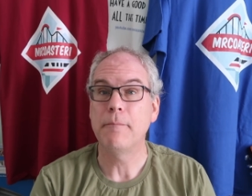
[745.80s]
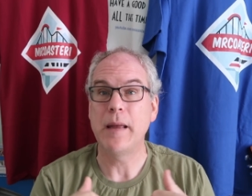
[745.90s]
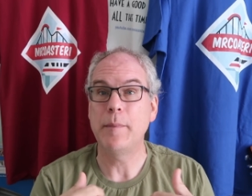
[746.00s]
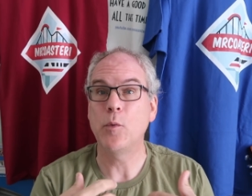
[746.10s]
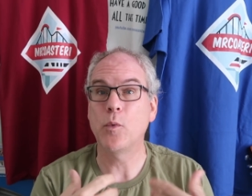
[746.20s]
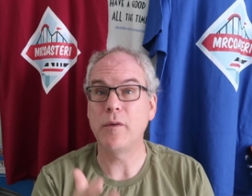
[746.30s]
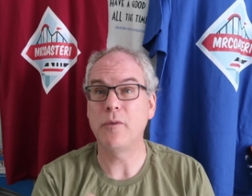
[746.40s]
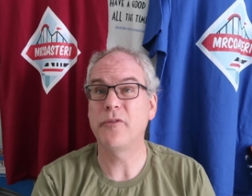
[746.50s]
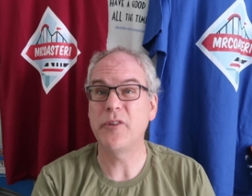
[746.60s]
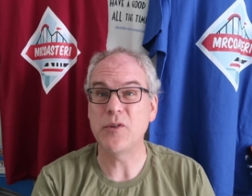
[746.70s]
Maybe
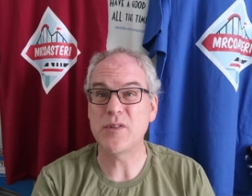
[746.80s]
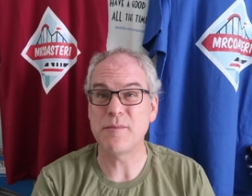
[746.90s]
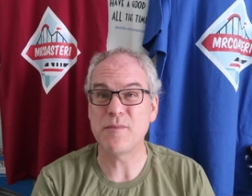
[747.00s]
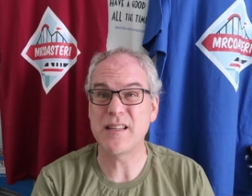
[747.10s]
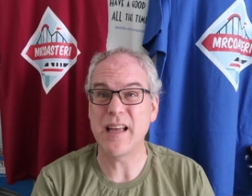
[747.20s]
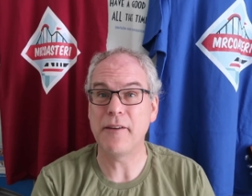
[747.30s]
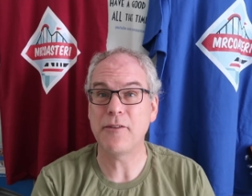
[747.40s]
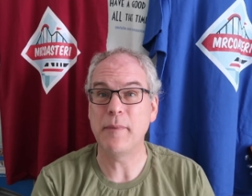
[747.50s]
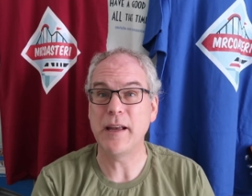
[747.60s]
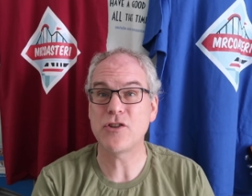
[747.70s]
review some
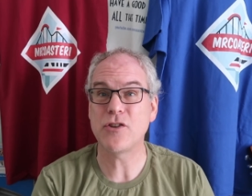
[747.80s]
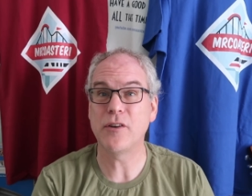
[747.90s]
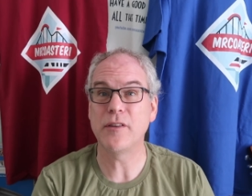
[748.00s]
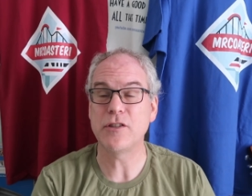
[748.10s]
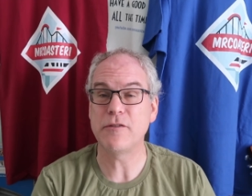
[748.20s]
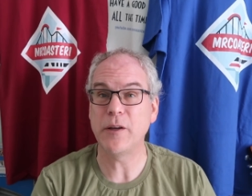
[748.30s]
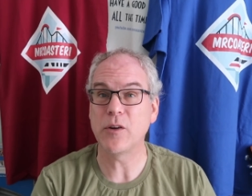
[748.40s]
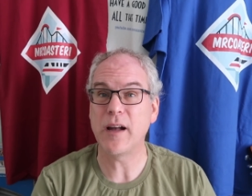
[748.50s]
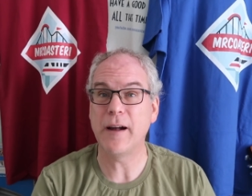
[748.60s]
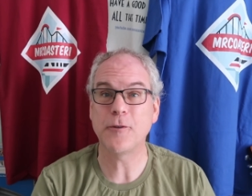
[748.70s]
stuff to make sure that you
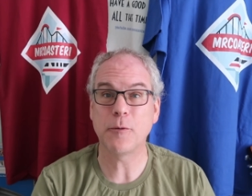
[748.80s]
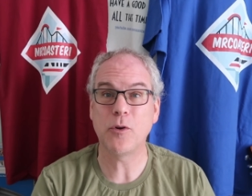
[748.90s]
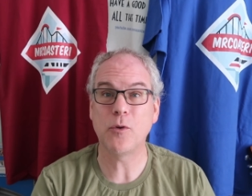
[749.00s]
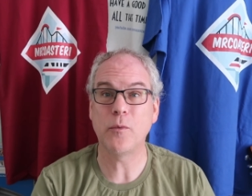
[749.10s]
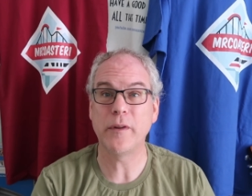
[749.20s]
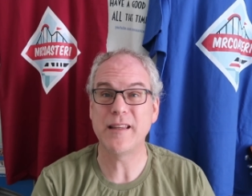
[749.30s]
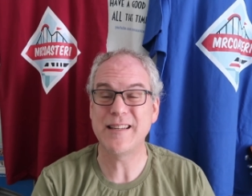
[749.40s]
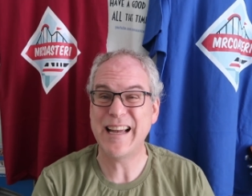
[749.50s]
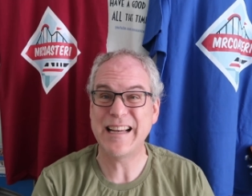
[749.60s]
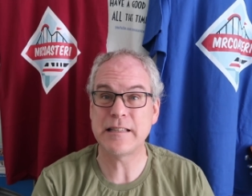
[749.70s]
feel comfortable with the
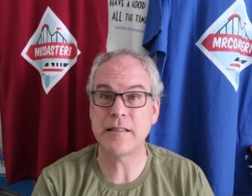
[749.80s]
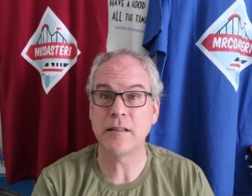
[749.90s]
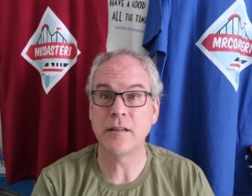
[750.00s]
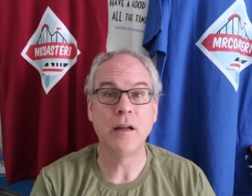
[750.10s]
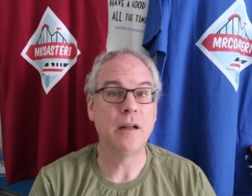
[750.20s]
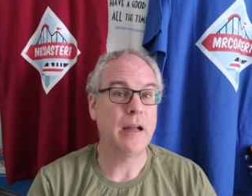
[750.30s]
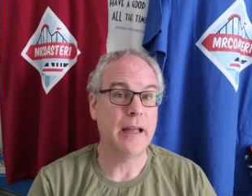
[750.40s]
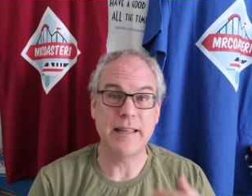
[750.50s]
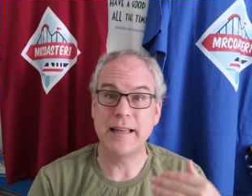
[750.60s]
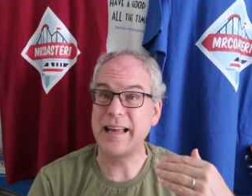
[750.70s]
test.
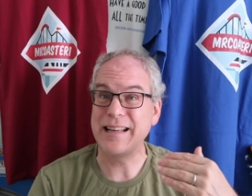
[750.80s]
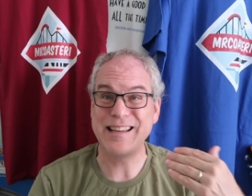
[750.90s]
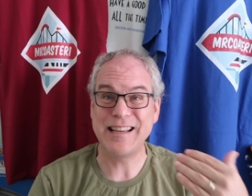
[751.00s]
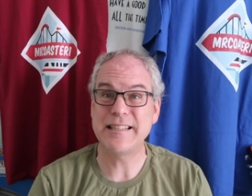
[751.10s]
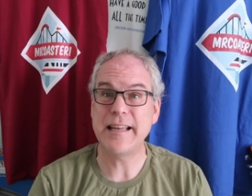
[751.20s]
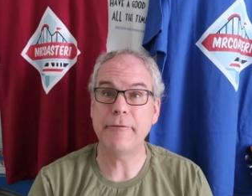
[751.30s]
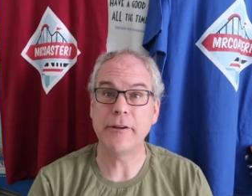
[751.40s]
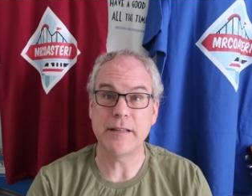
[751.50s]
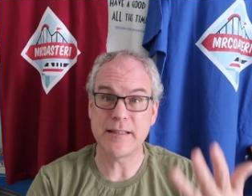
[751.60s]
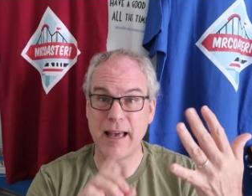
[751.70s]
And then that day
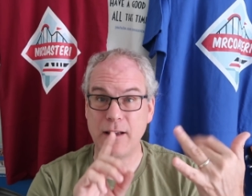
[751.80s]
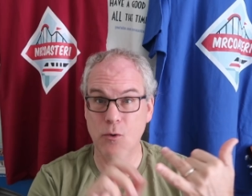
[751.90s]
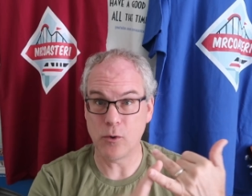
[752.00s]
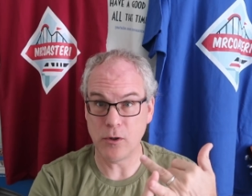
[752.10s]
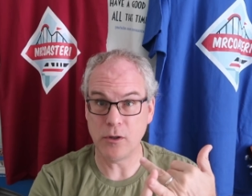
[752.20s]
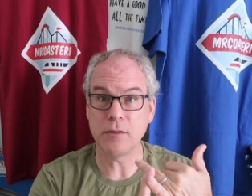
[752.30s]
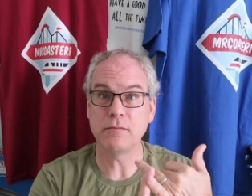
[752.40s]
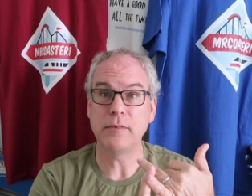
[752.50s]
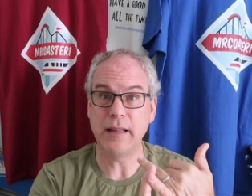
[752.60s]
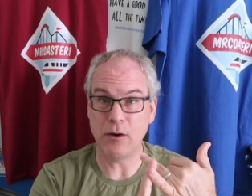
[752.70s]
7 is that
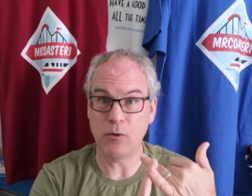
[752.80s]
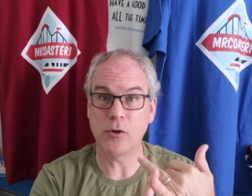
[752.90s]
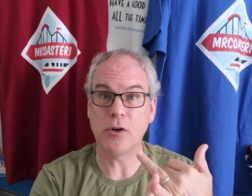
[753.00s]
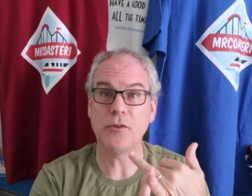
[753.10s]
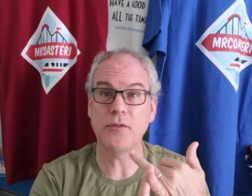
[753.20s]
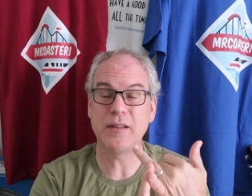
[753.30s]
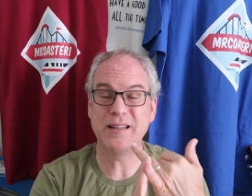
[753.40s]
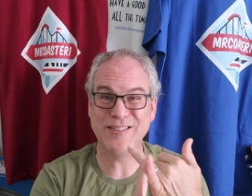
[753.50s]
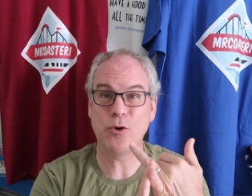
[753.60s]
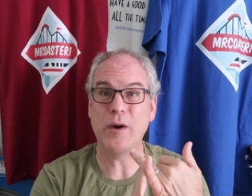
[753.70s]
oral
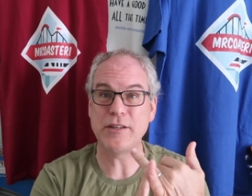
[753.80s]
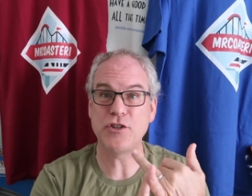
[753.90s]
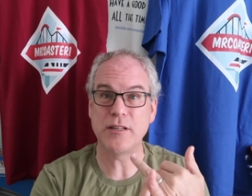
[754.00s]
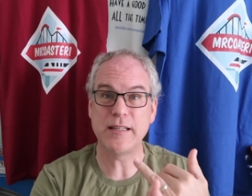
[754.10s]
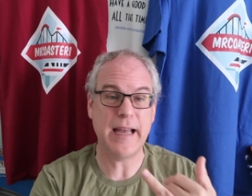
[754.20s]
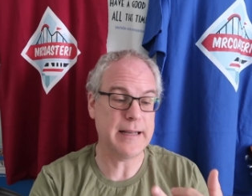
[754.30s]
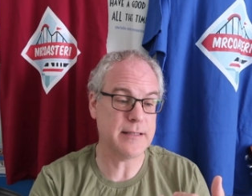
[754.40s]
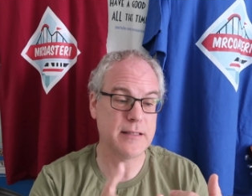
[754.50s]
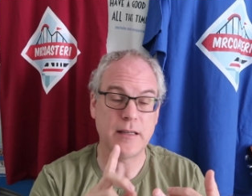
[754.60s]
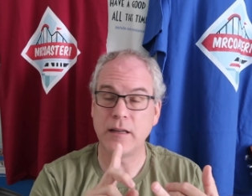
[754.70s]
question
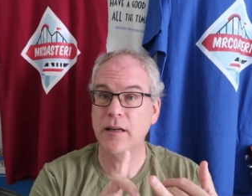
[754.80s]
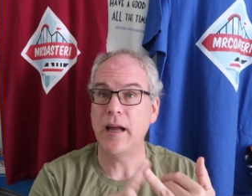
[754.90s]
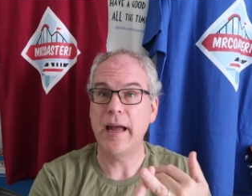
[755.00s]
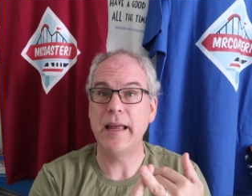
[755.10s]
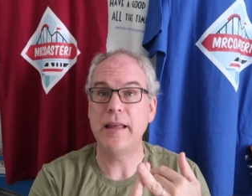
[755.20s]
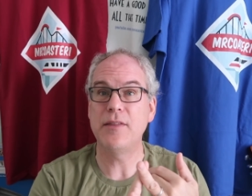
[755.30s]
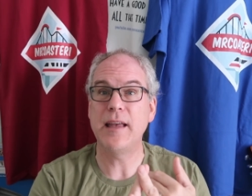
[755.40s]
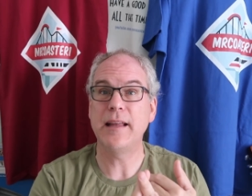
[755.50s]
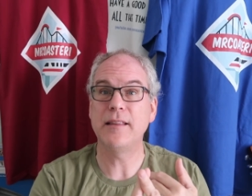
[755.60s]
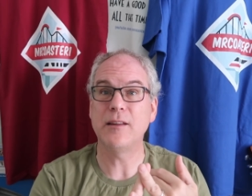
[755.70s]
test, and
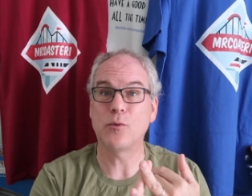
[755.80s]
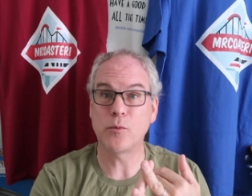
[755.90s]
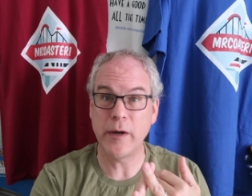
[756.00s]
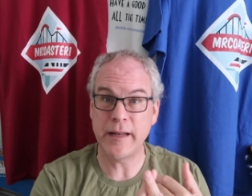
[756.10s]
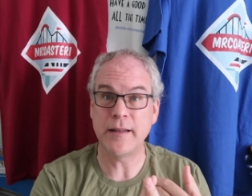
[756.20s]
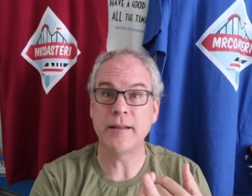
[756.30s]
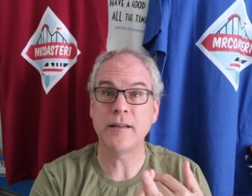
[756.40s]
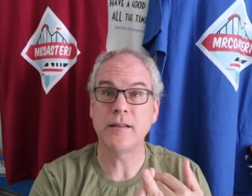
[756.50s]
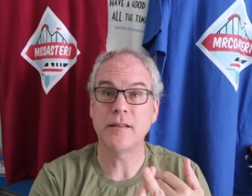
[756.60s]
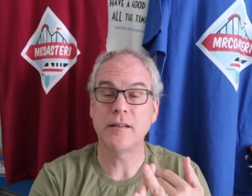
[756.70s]
then the written